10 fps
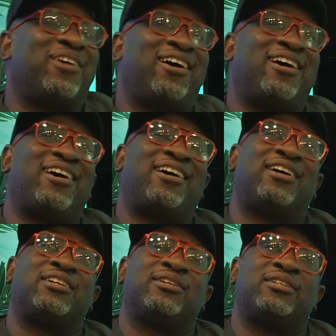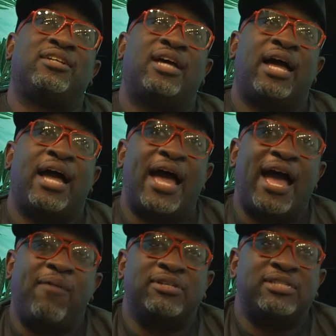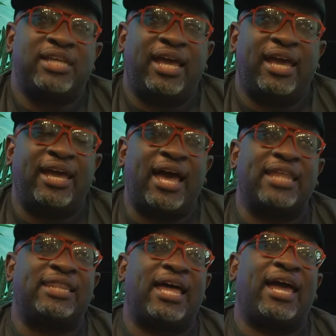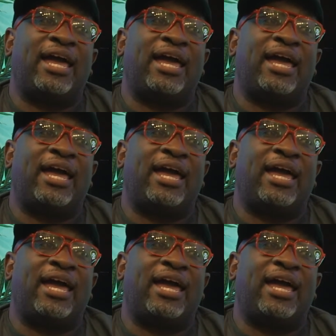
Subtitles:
I would say I